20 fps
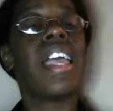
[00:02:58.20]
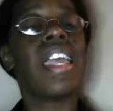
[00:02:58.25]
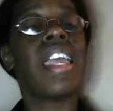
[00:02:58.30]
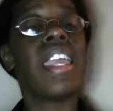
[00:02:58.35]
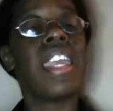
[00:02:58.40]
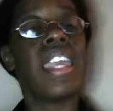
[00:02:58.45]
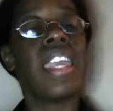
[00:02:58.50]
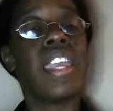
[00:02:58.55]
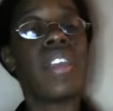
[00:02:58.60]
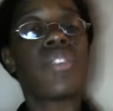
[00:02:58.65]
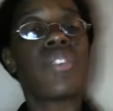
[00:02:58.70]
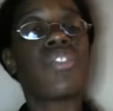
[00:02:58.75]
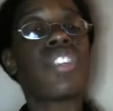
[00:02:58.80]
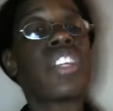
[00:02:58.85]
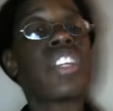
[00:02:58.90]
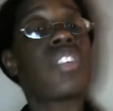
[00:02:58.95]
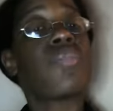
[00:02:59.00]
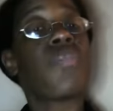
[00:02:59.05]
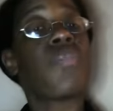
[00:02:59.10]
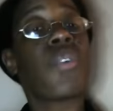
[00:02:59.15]
he or
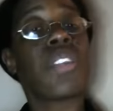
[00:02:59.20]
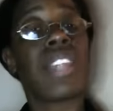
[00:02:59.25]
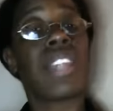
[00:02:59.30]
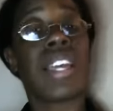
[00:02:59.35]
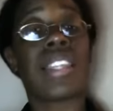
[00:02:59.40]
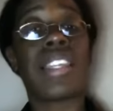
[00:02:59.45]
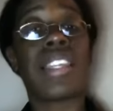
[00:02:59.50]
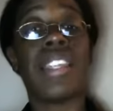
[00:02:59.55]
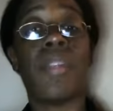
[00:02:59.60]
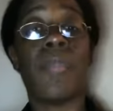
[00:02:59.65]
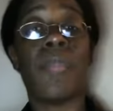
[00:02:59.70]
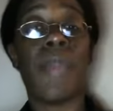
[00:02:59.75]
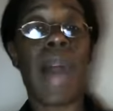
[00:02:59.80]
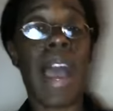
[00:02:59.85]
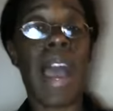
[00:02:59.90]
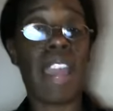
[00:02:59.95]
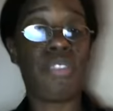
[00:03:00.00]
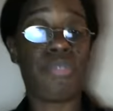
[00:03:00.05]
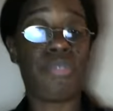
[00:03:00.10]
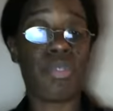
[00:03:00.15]
she is more likely to
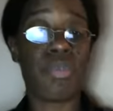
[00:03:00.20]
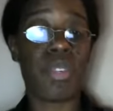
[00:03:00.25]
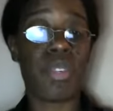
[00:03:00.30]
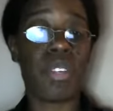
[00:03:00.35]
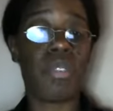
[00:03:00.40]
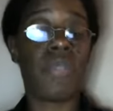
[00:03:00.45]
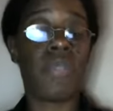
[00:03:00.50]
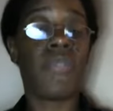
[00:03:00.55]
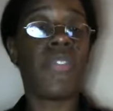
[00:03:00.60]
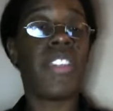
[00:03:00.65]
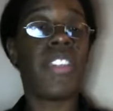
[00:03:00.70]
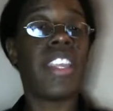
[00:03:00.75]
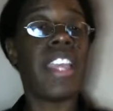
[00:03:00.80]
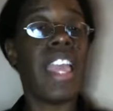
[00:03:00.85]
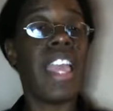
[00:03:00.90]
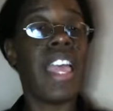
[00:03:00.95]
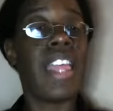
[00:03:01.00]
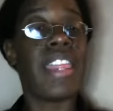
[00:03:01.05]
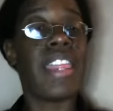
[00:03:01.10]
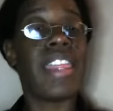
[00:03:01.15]
buy from you.
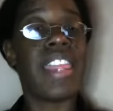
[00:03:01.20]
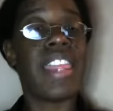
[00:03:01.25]
And